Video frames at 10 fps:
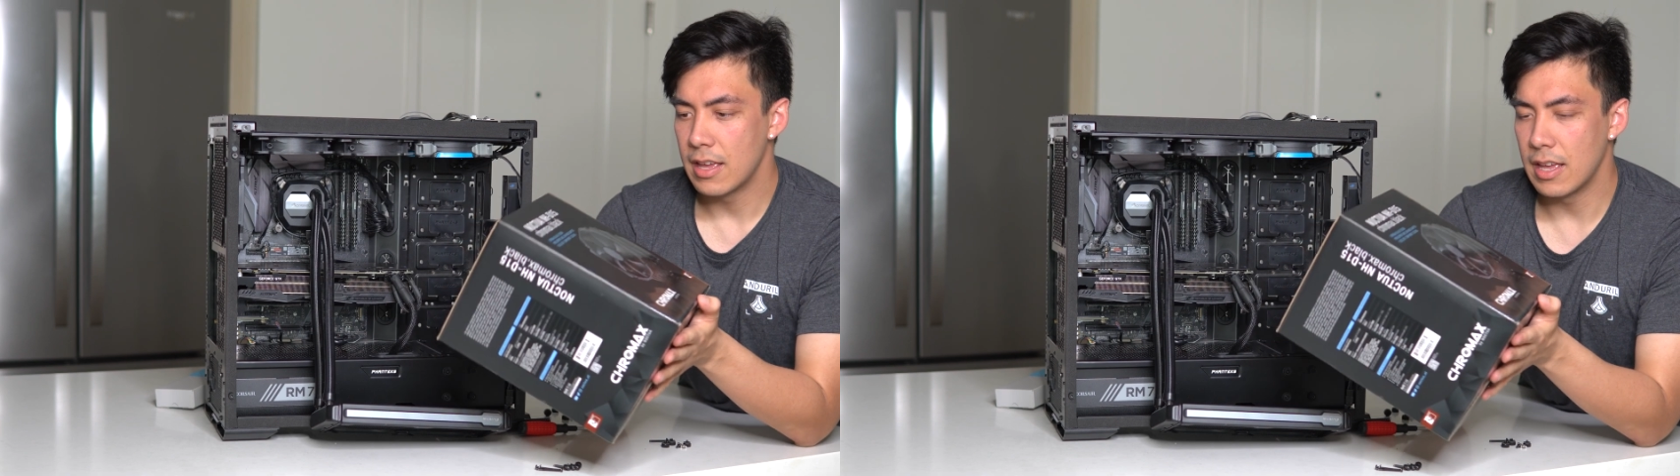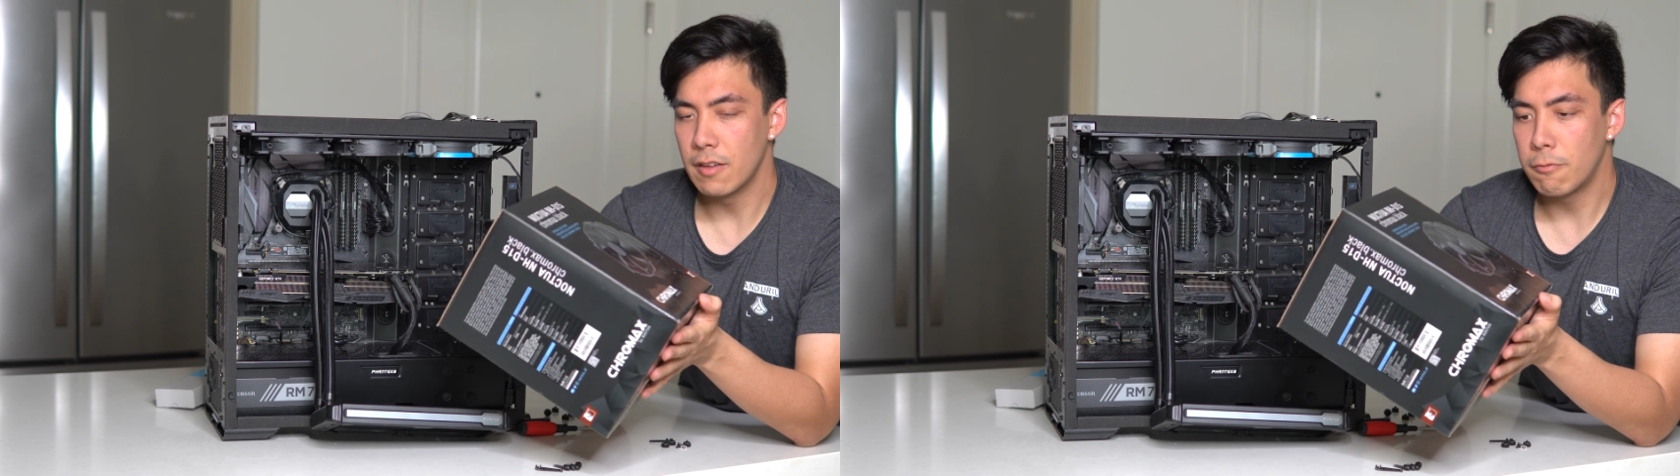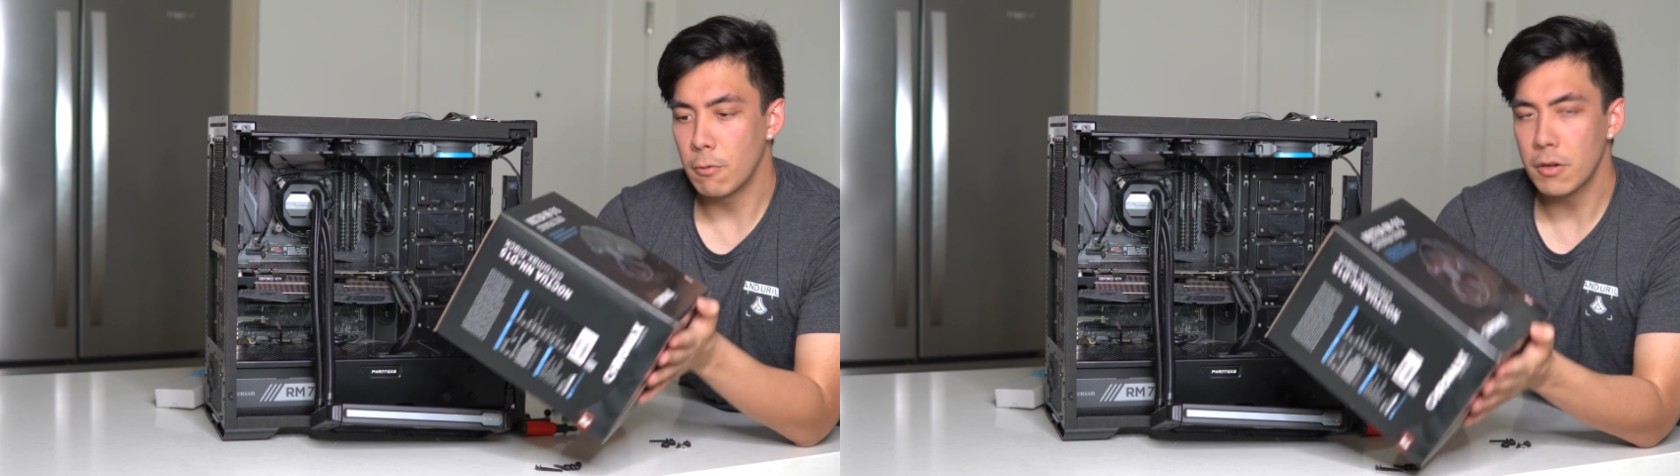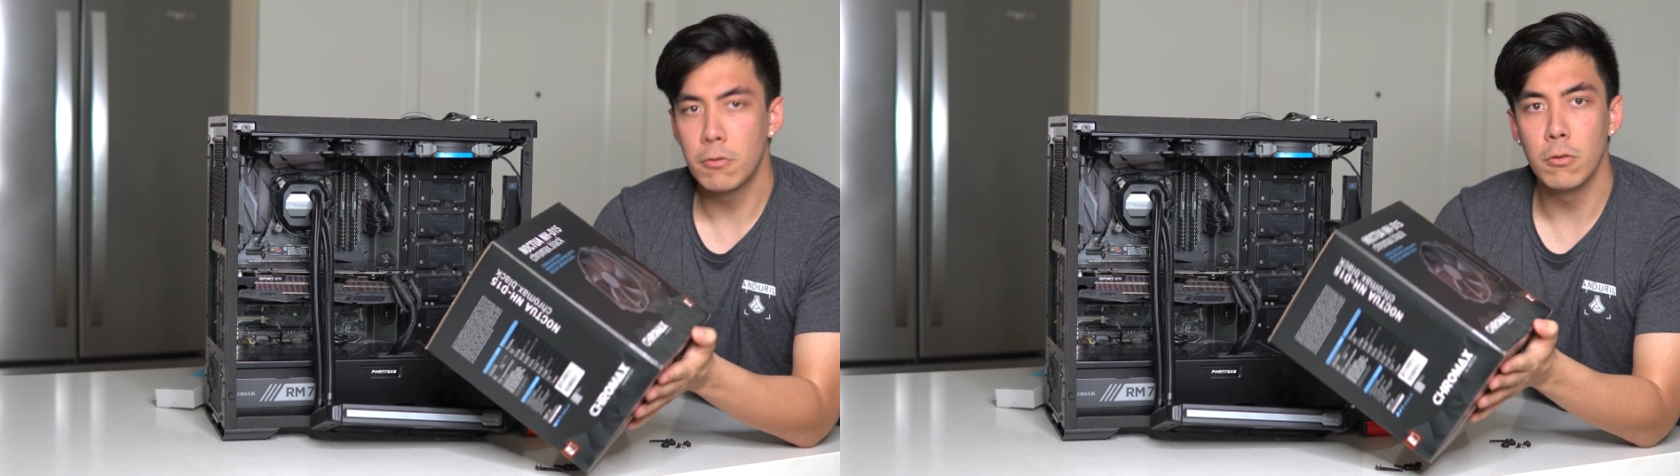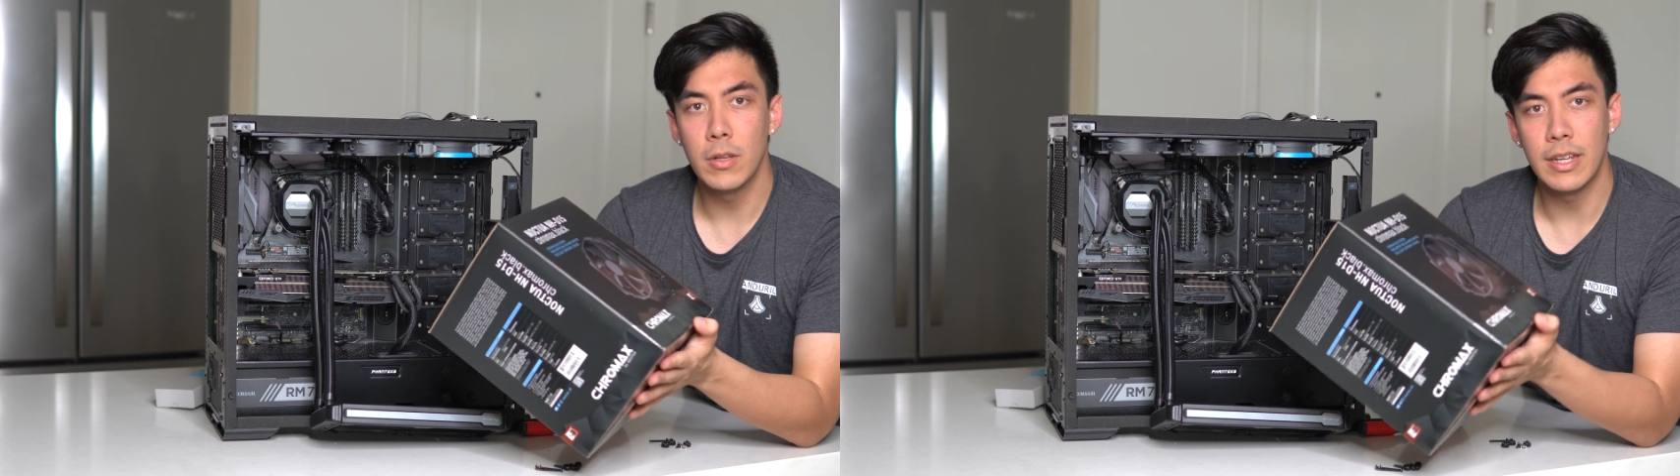if we're
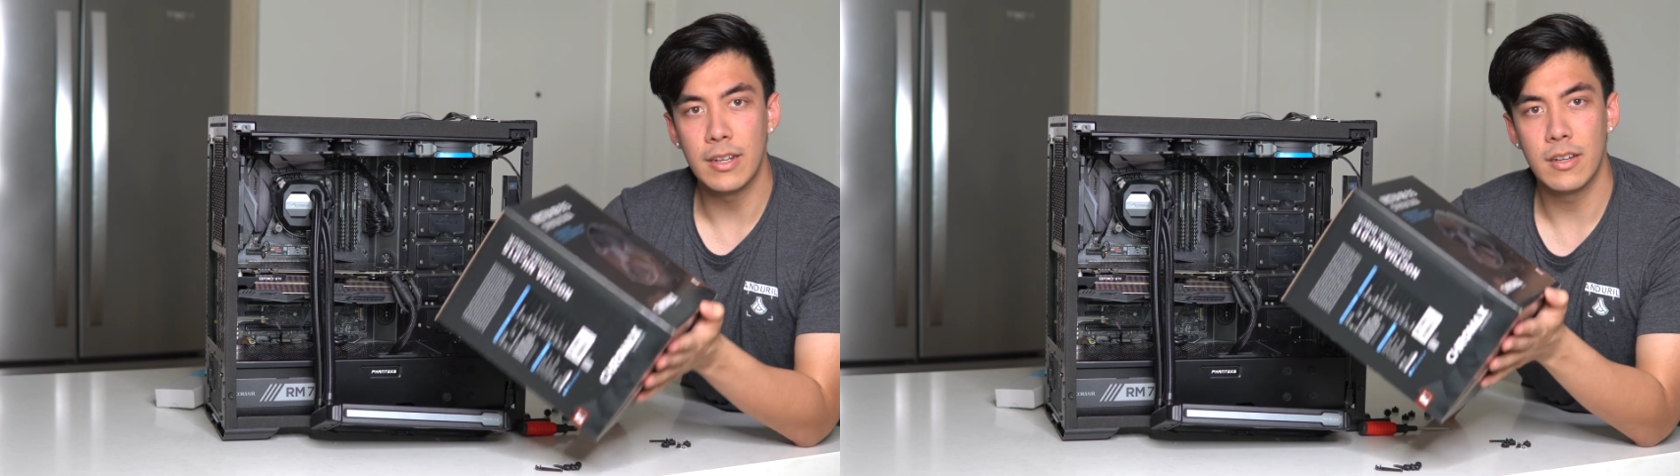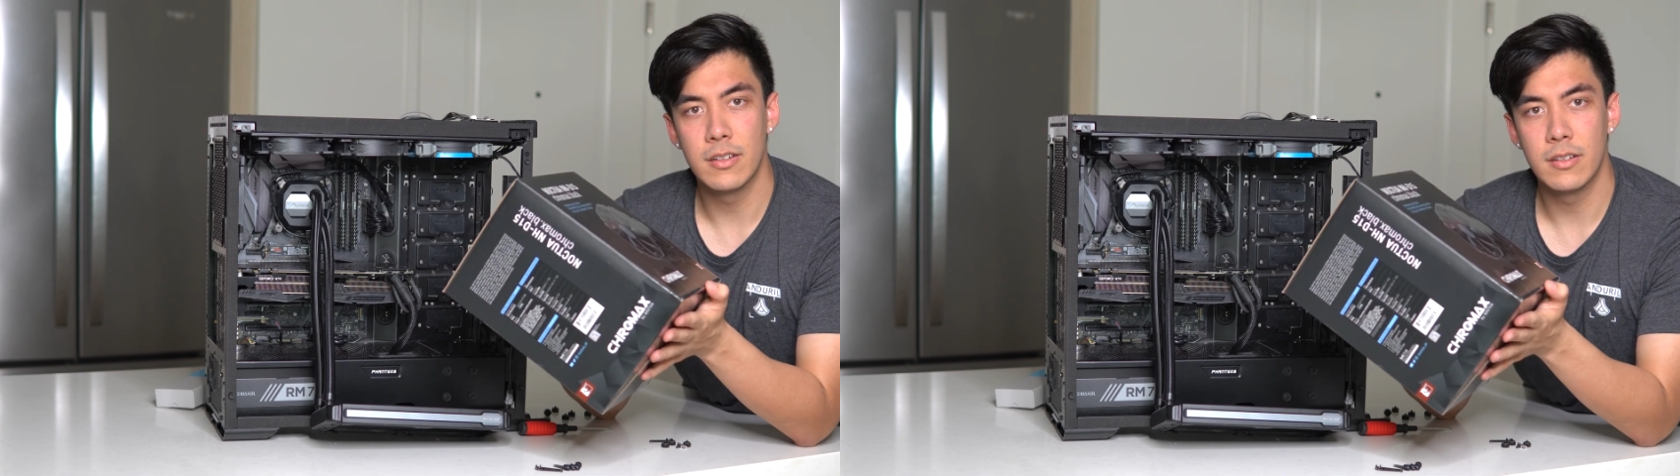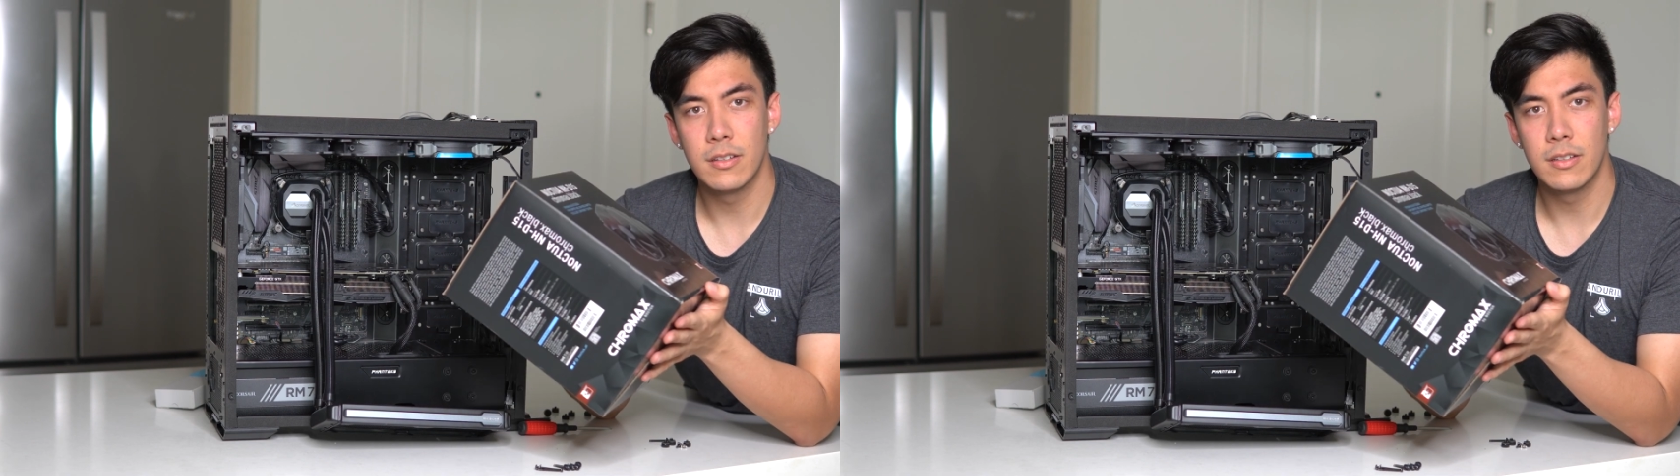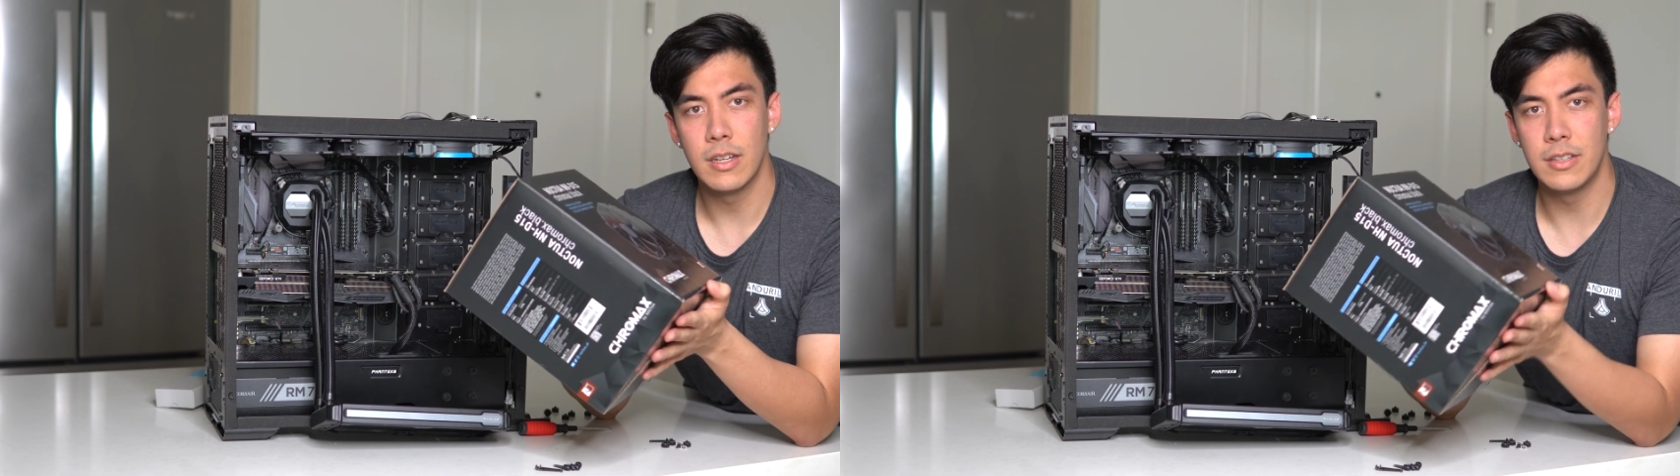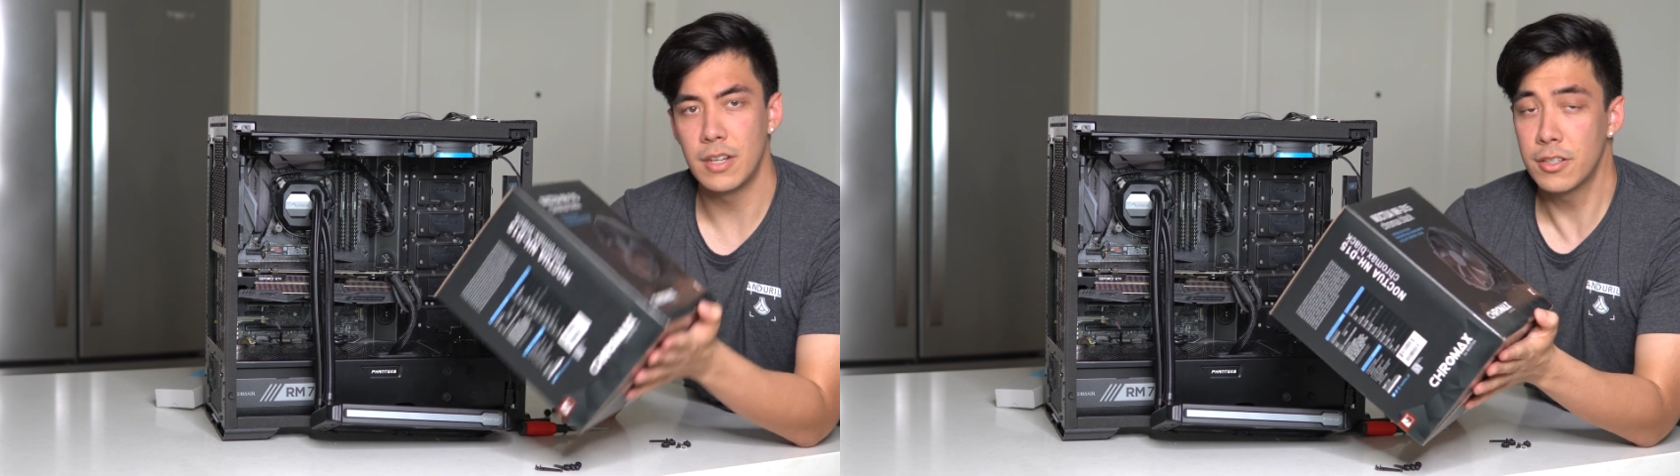cooling
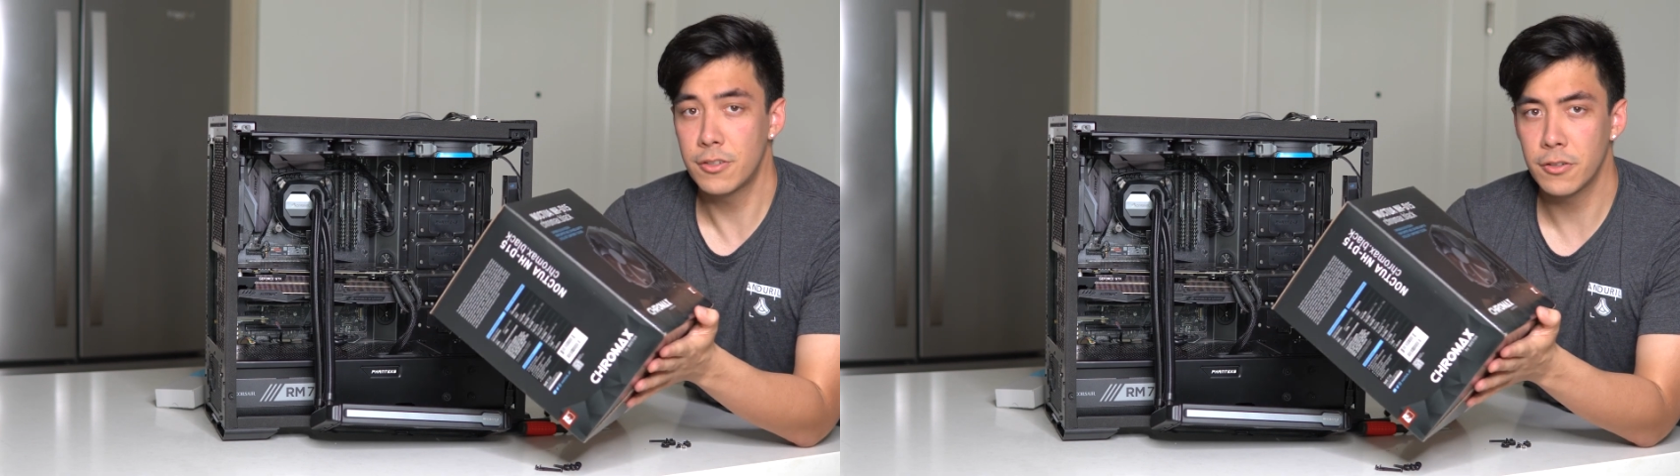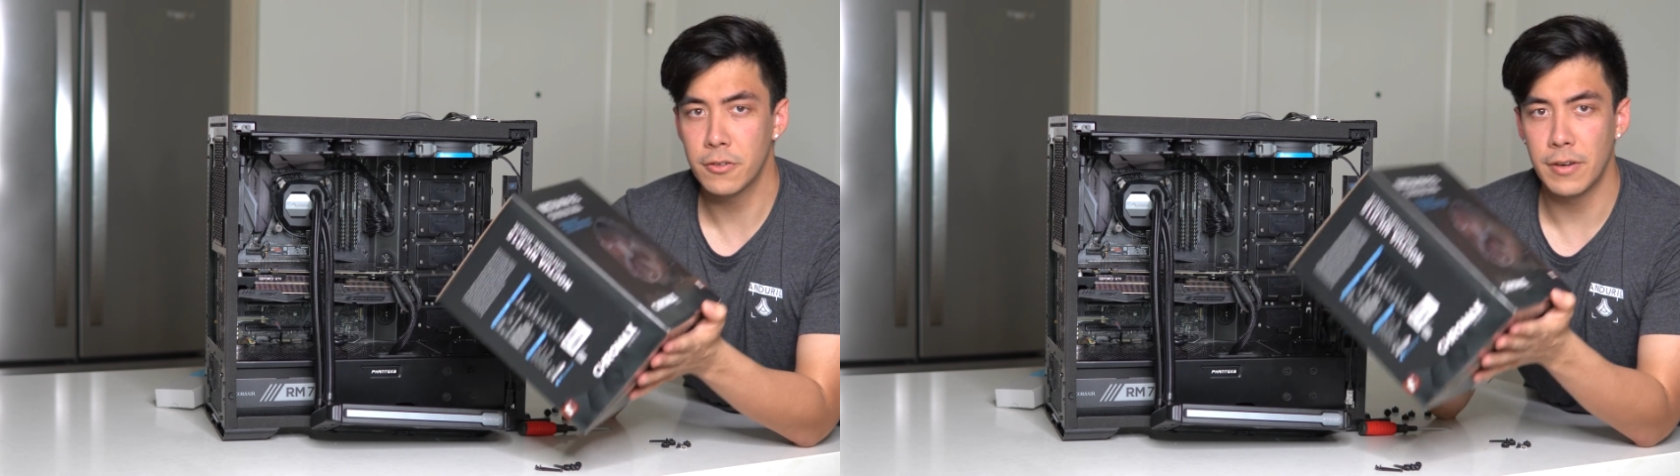industrial